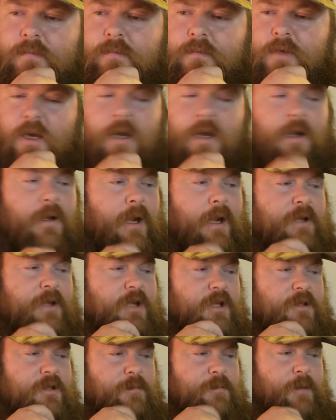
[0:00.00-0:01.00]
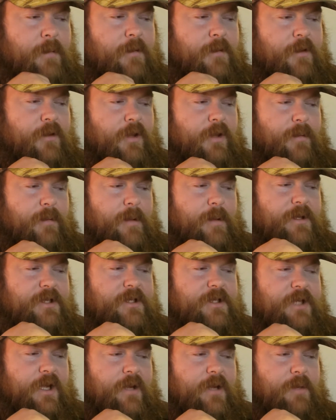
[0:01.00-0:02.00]
Actually, I should probably do like maybe
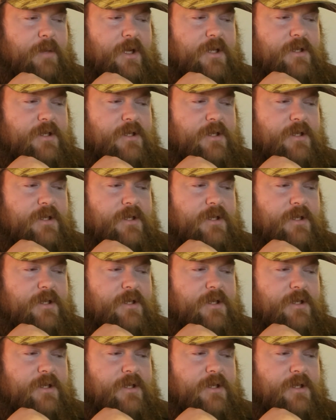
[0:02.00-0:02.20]
a side